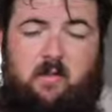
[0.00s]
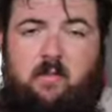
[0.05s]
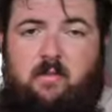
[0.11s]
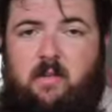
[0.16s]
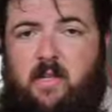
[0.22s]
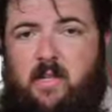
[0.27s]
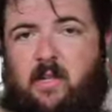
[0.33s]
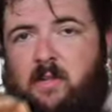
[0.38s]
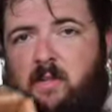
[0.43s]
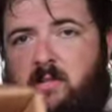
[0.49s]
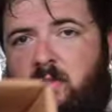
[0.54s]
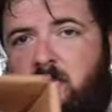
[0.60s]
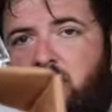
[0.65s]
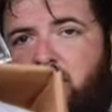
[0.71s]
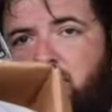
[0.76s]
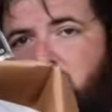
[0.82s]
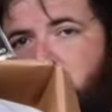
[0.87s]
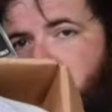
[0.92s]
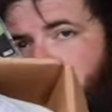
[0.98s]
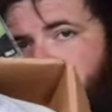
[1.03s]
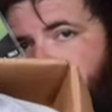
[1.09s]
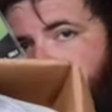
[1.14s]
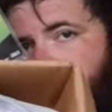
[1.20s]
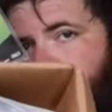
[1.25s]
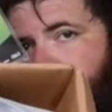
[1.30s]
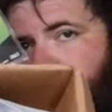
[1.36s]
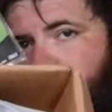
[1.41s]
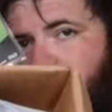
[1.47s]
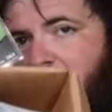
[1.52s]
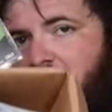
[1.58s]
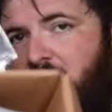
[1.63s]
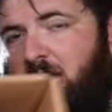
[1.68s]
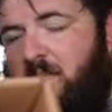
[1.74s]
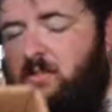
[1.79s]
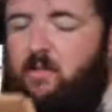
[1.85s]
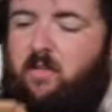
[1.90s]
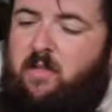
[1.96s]
And also, that's
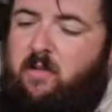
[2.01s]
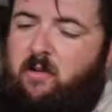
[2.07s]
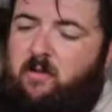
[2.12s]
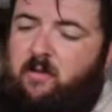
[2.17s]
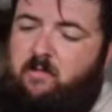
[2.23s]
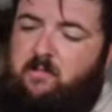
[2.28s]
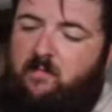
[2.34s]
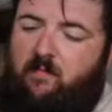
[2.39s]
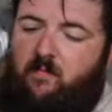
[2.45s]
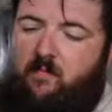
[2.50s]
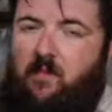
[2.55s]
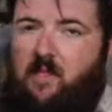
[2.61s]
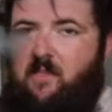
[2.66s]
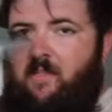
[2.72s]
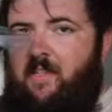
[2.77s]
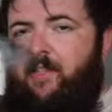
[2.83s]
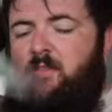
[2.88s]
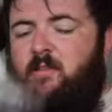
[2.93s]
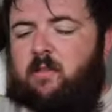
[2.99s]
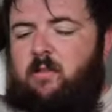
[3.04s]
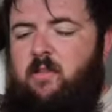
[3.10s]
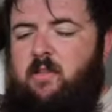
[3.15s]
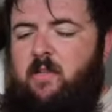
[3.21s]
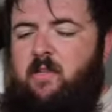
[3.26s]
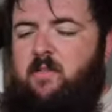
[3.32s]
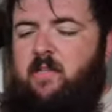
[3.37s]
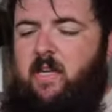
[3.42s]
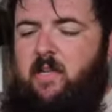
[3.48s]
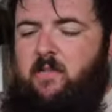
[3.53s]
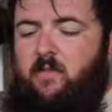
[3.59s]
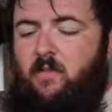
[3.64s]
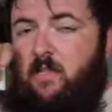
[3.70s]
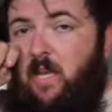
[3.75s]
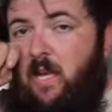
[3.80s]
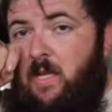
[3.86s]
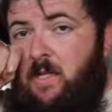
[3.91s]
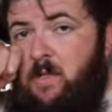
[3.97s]
actually going, these two things actually,
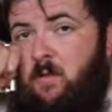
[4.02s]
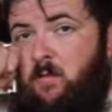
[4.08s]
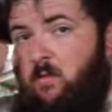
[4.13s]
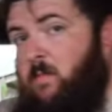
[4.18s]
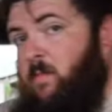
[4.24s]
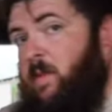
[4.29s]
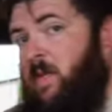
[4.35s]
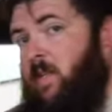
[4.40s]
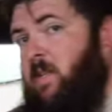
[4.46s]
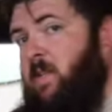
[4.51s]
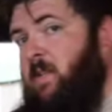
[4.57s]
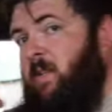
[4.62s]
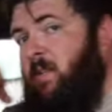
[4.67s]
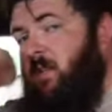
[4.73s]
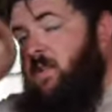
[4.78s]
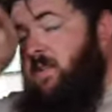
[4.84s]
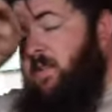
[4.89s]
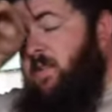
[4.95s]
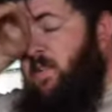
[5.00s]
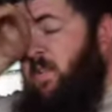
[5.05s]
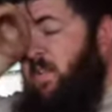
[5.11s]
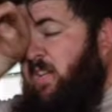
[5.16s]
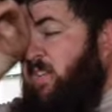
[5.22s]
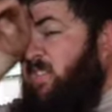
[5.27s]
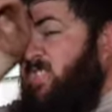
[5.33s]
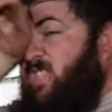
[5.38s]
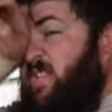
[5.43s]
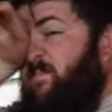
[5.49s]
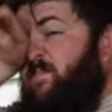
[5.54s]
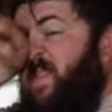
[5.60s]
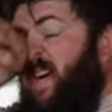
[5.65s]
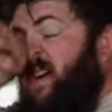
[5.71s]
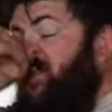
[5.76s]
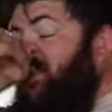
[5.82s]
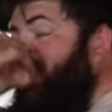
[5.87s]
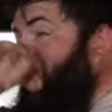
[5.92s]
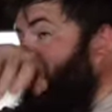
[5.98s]
Daniel, will be getting shipped
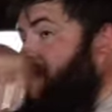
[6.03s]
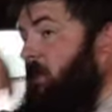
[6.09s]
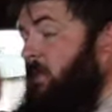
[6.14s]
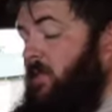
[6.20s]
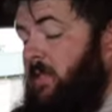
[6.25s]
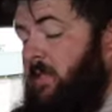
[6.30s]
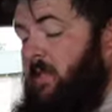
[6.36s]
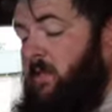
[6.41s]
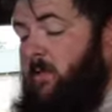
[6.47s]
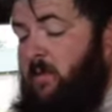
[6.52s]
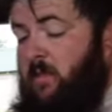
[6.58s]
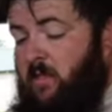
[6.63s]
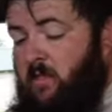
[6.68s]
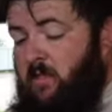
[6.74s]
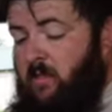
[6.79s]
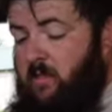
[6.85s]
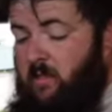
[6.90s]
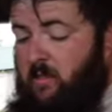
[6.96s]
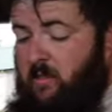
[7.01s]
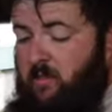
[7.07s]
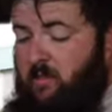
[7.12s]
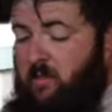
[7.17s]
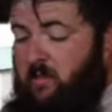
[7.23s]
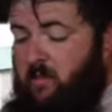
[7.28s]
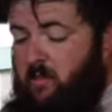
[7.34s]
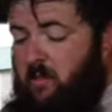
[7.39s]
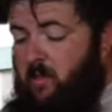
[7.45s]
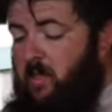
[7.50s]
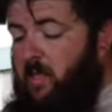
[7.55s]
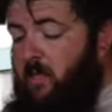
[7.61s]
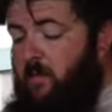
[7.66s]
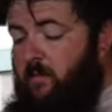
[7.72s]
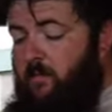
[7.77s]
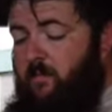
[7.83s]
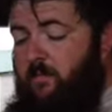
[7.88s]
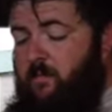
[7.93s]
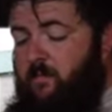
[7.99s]
out to you soon.
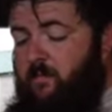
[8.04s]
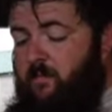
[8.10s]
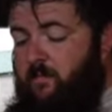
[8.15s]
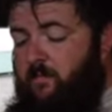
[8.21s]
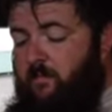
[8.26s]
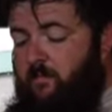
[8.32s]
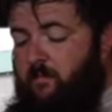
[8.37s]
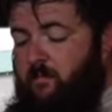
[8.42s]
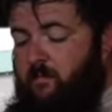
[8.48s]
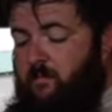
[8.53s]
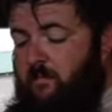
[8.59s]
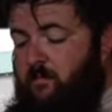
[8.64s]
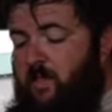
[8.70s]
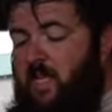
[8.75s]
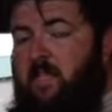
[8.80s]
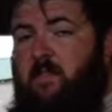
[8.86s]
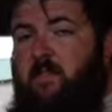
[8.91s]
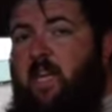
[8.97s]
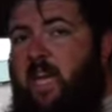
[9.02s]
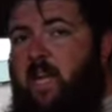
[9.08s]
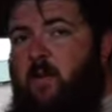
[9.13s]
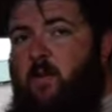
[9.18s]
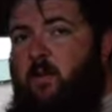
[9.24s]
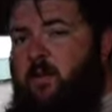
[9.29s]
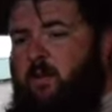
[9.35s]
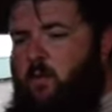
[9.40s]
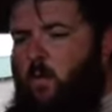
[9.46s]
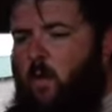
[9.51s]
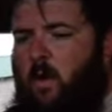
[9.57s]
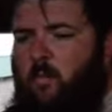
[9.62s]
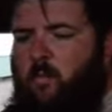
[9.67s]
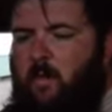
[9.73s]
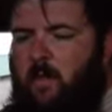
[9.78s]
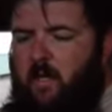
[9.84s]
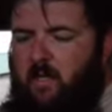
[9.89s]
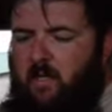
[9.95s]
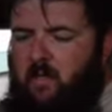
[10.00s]
That's Daniel with
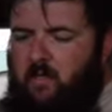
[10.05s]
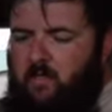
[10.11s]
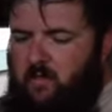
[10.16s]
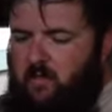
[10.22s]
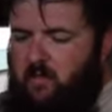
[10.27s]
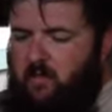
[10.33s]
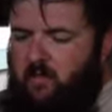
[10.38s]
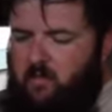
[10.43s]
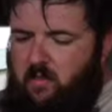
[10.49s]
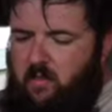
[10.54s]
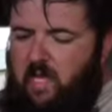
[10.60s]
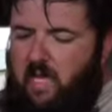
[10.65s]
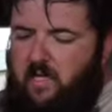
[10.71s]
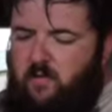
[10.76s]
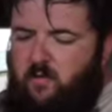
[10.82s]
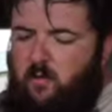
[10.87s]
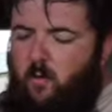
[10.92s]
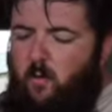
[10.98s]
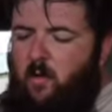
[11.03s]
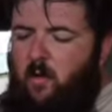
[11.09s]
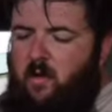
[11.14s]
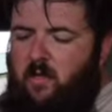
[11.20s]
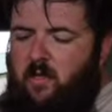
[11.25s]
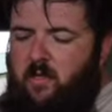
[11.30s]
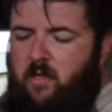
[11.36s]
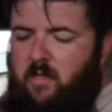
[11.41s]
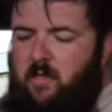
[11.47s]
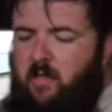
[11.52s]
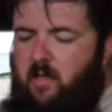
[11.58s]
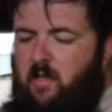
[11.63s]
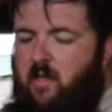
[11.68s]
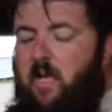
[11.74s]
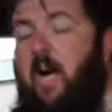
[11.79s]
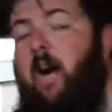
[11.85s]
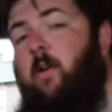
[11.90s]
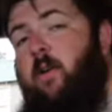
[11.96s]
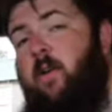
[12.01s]
Swampland. He actually won
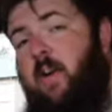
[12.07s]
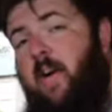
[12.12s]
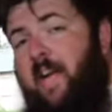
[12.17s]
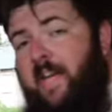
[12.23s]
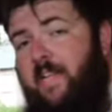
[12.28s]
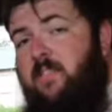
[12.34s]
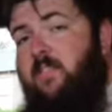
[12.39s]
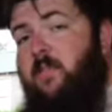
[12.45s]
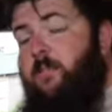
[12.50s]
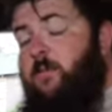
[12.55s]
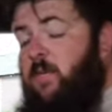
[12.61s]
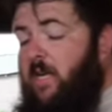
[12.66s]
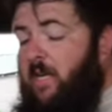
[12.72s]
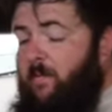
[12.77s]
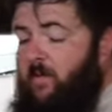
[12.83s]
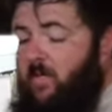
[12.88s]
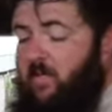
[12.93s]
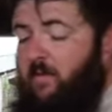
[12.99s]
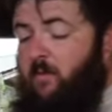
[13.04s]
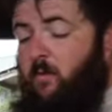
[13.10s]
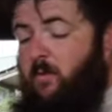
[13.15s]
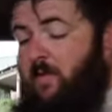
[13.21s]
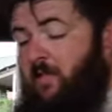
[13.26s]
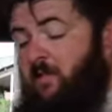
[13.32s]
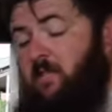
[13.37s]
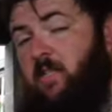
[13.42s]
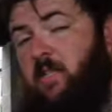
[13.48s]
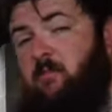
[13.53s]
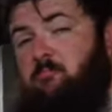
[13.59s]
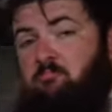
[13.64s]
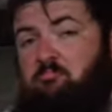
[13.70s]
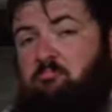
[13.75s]
our last subscriber giveaway, so